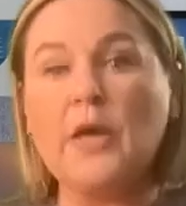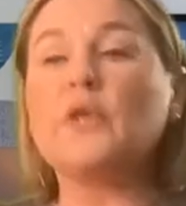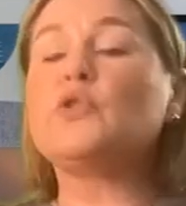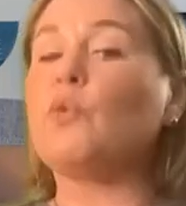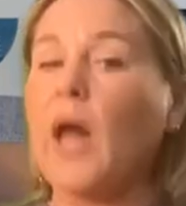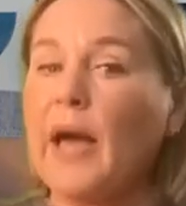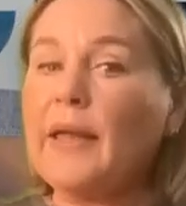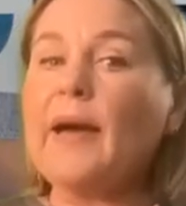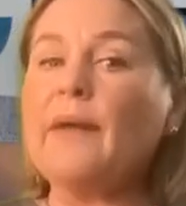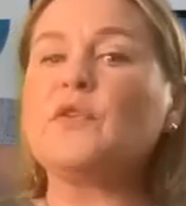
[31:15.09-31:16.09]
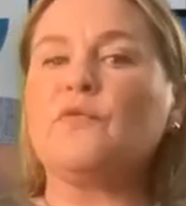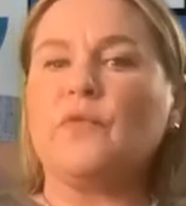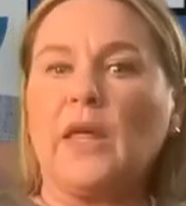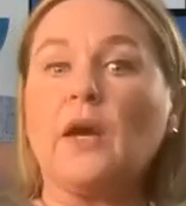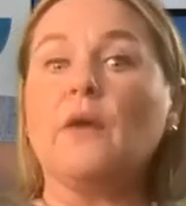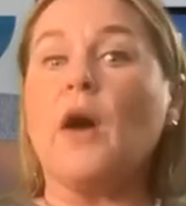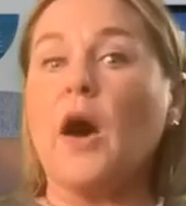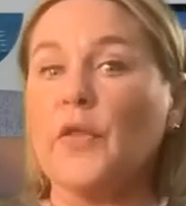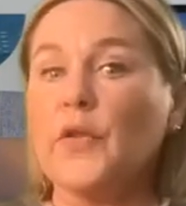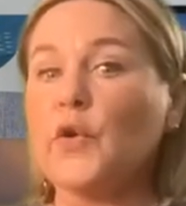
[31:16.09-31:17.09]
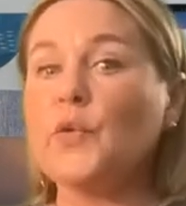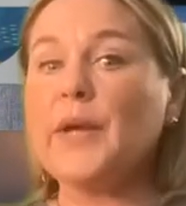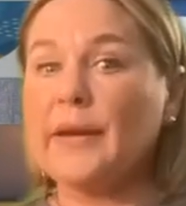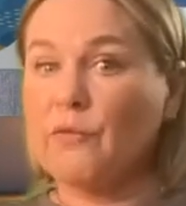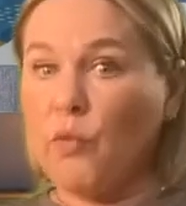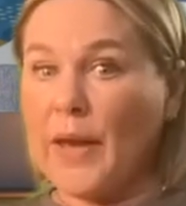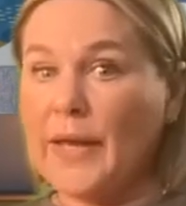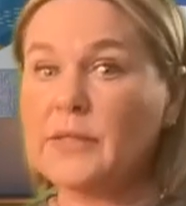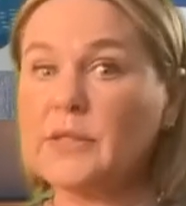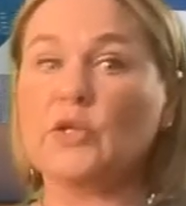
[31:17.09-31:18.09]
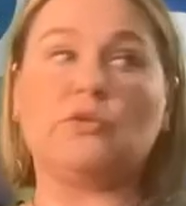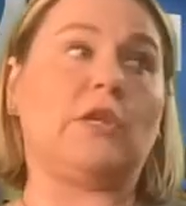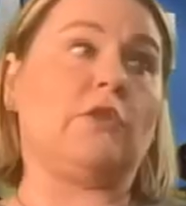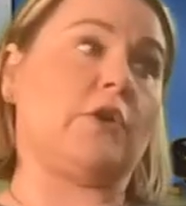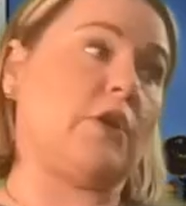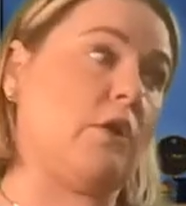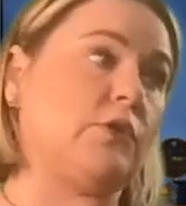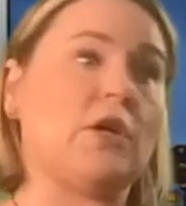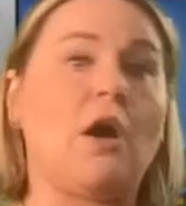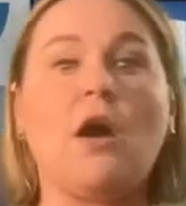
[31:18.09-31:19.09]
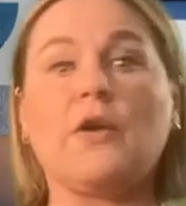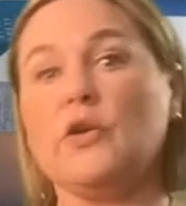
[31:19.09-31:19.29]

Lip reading: So I have to think of other creative ways, using their Go Talk,